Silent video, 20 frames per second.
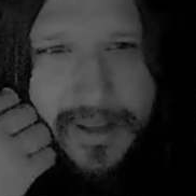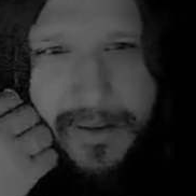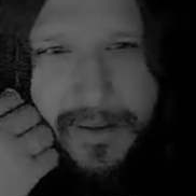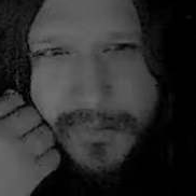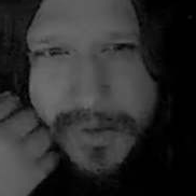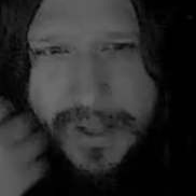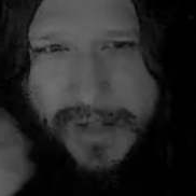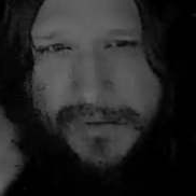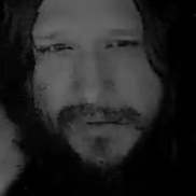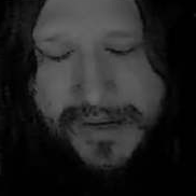
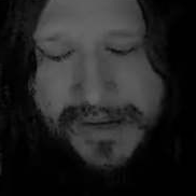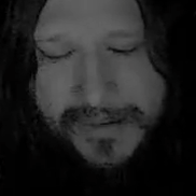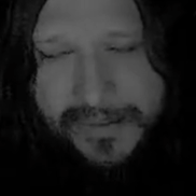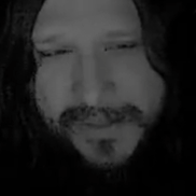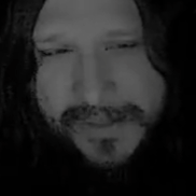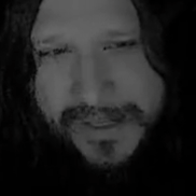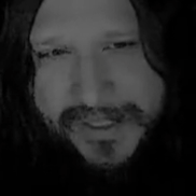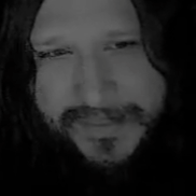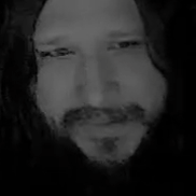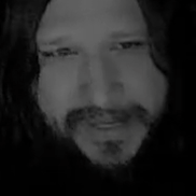well, I don't want to
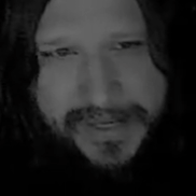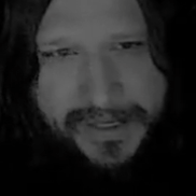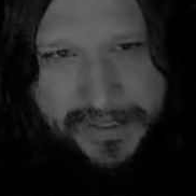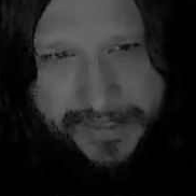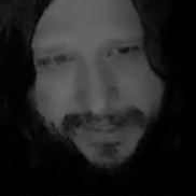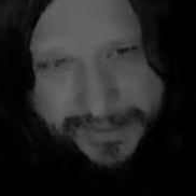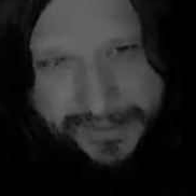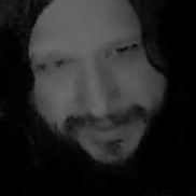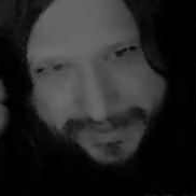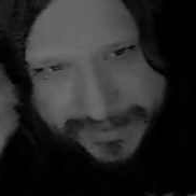pledge my
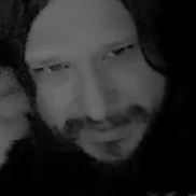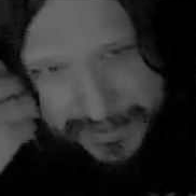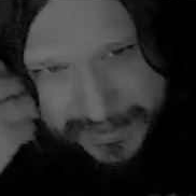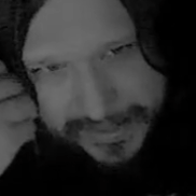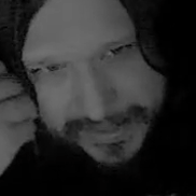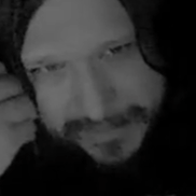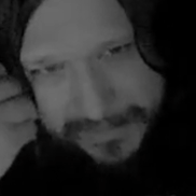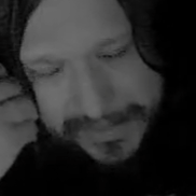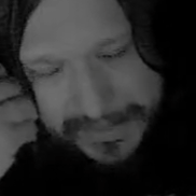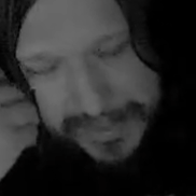allegiance to
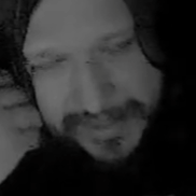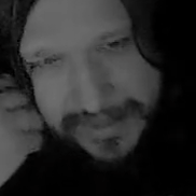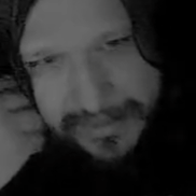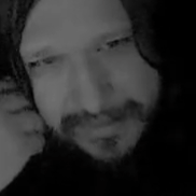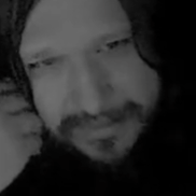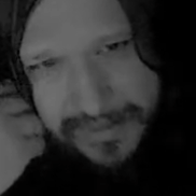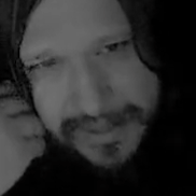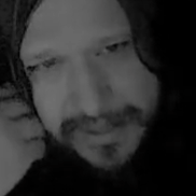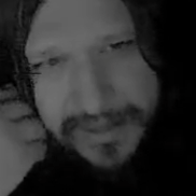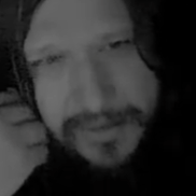
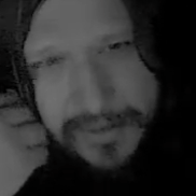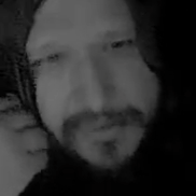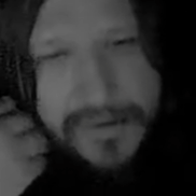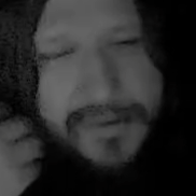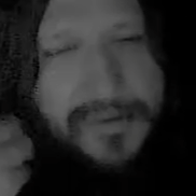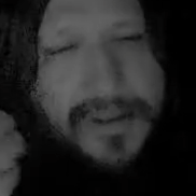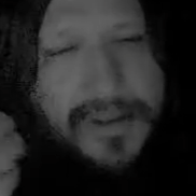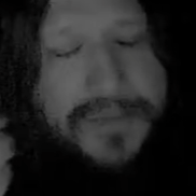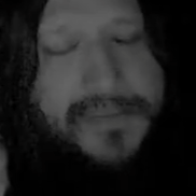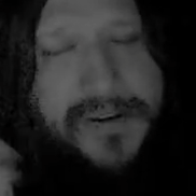something that you
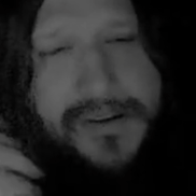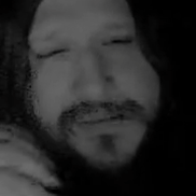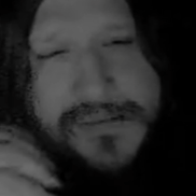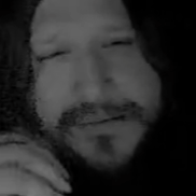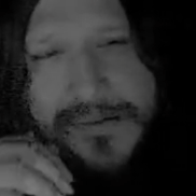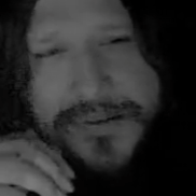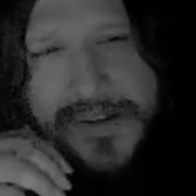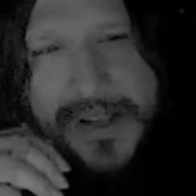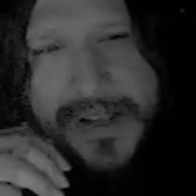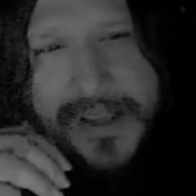don't even
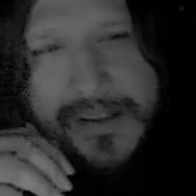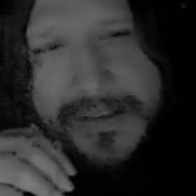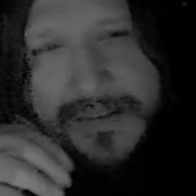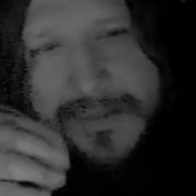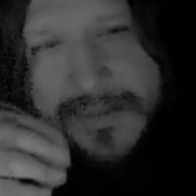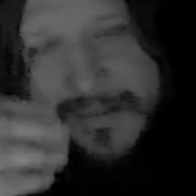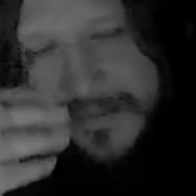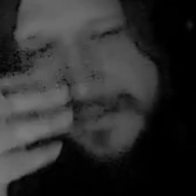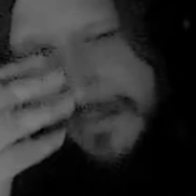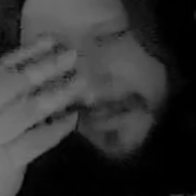understand.
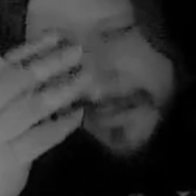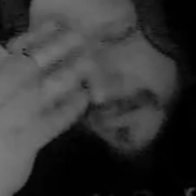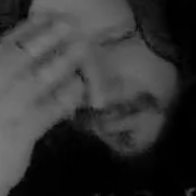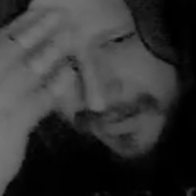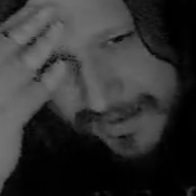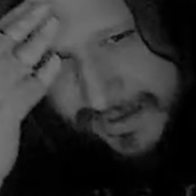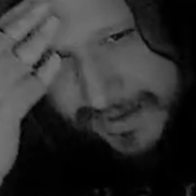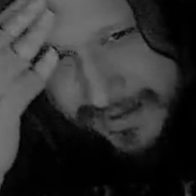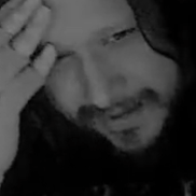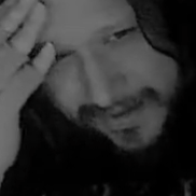
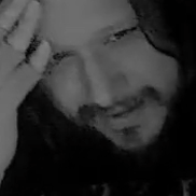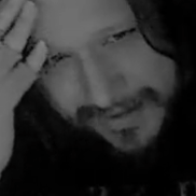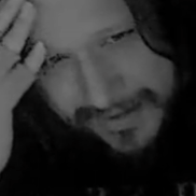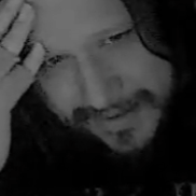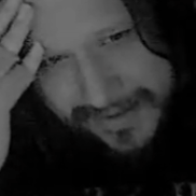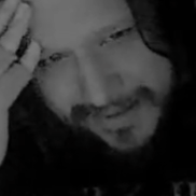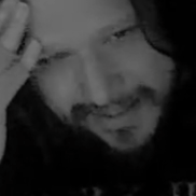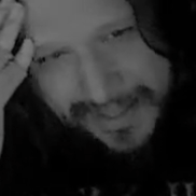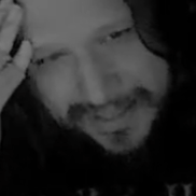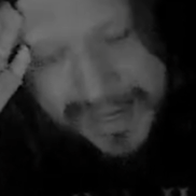
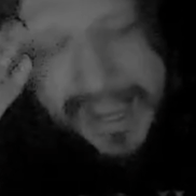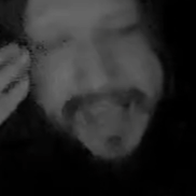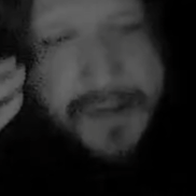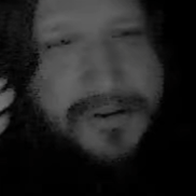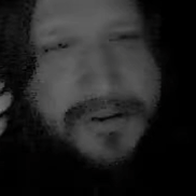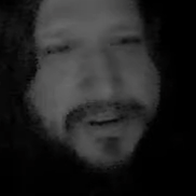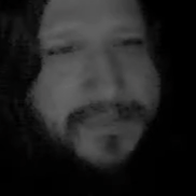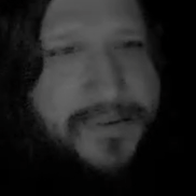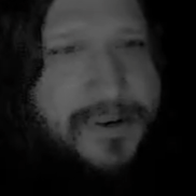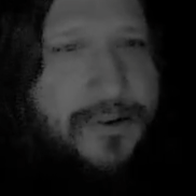Like, I
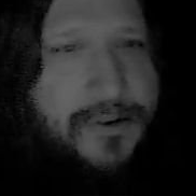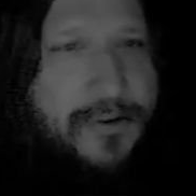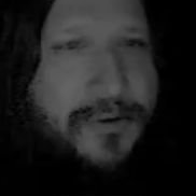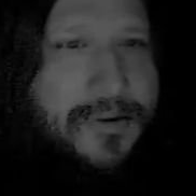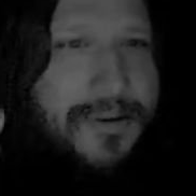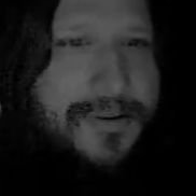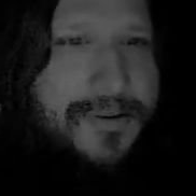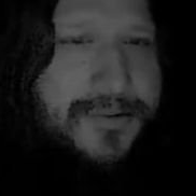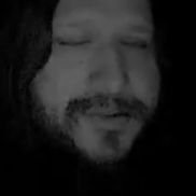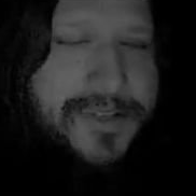don't even
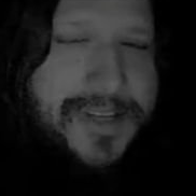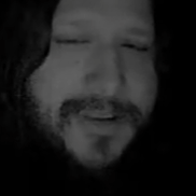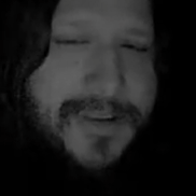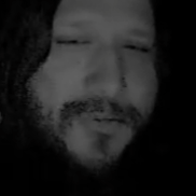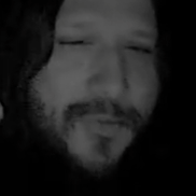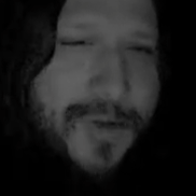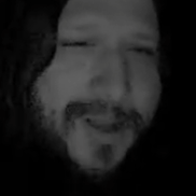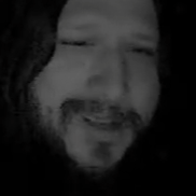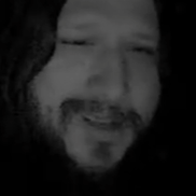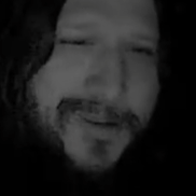
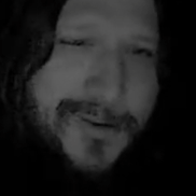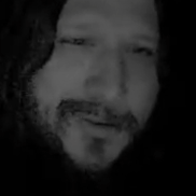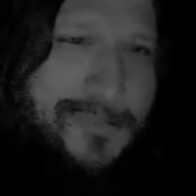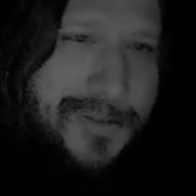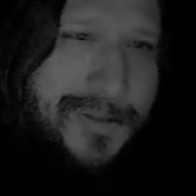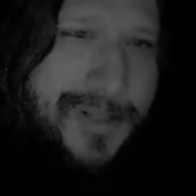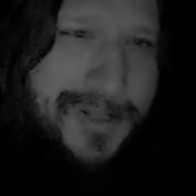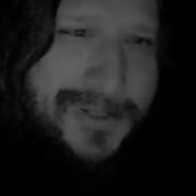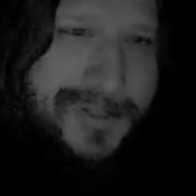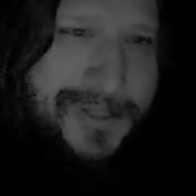understand why you're
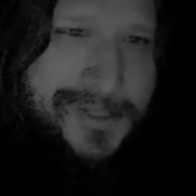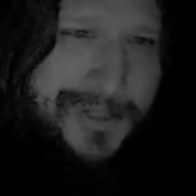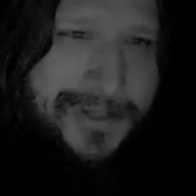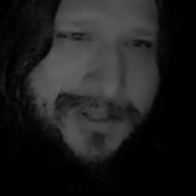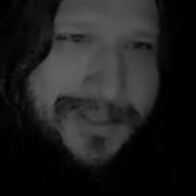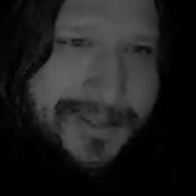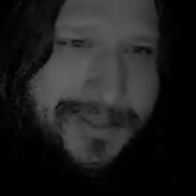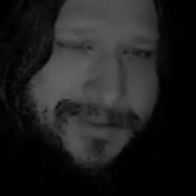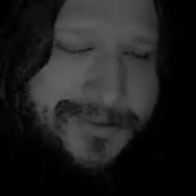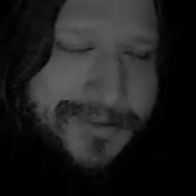pledging
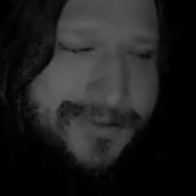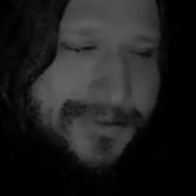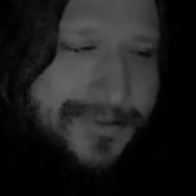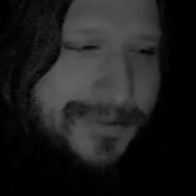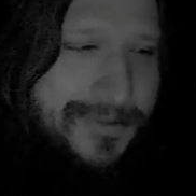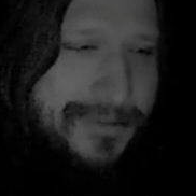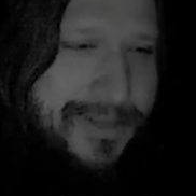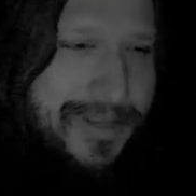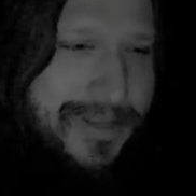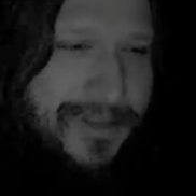
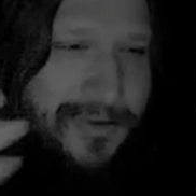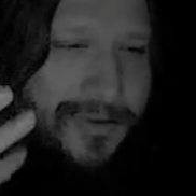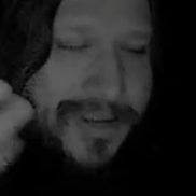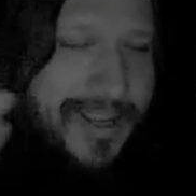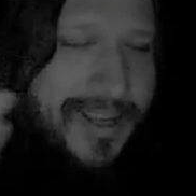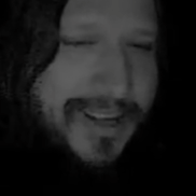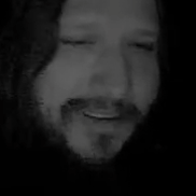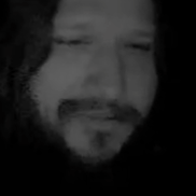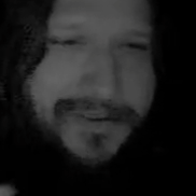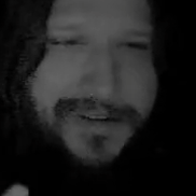allegiance, and you
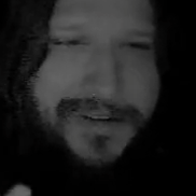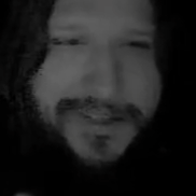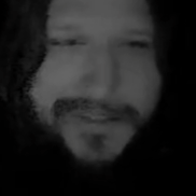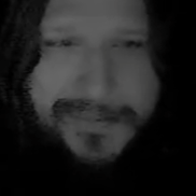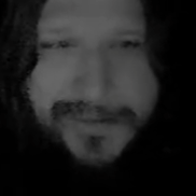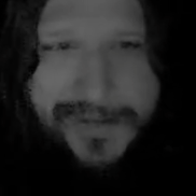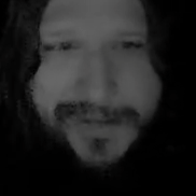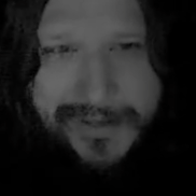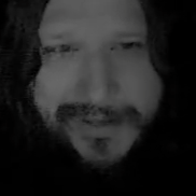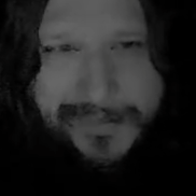can't even
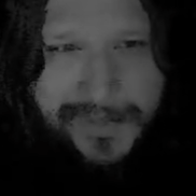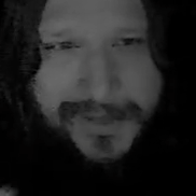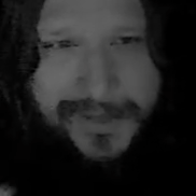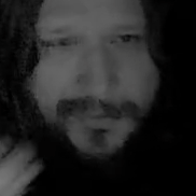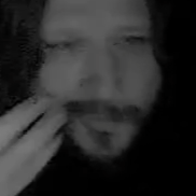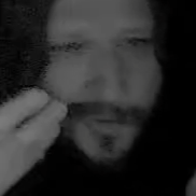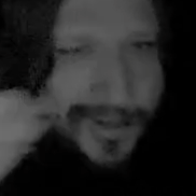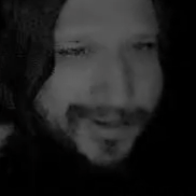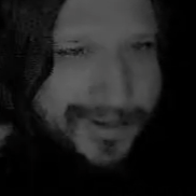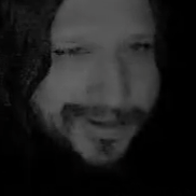explain to me
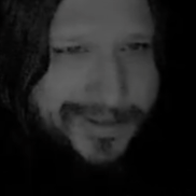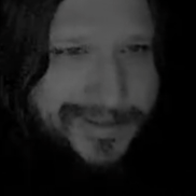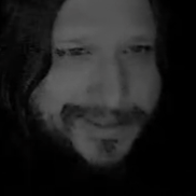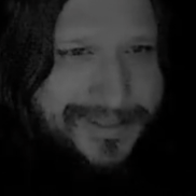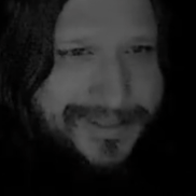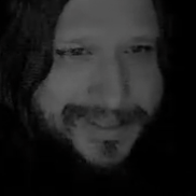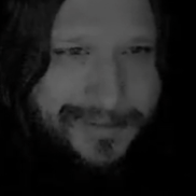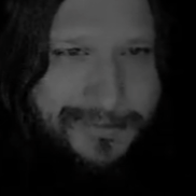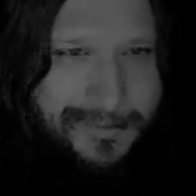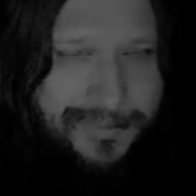what it
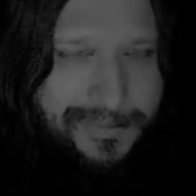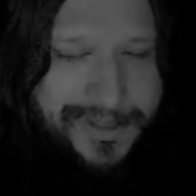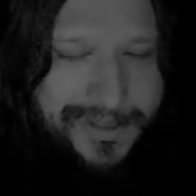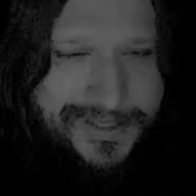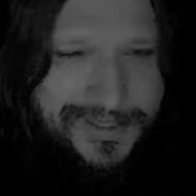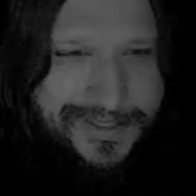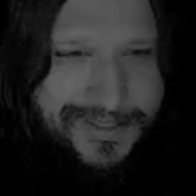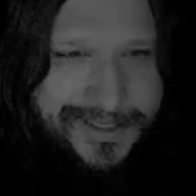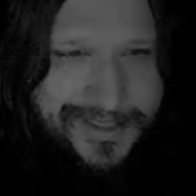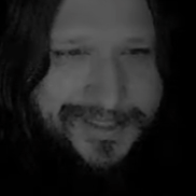is that we're
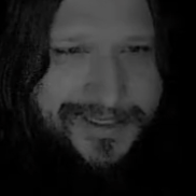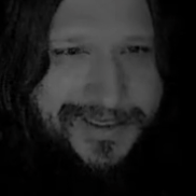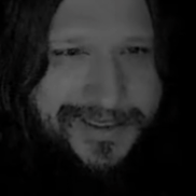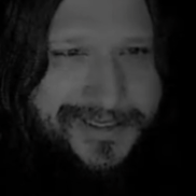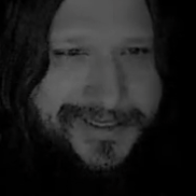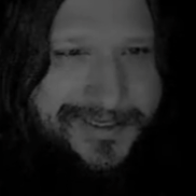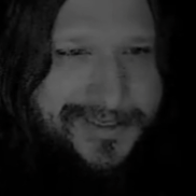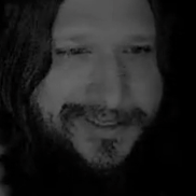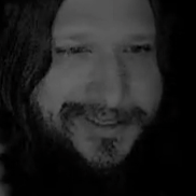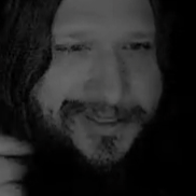pledging
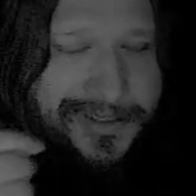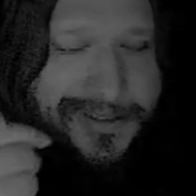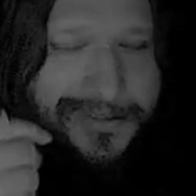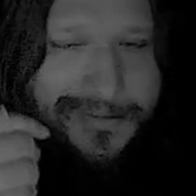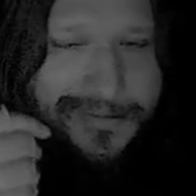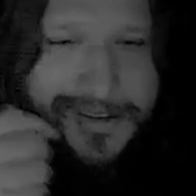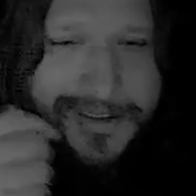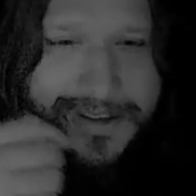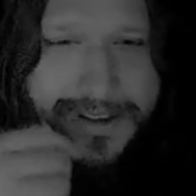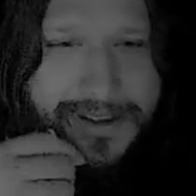allegiance to.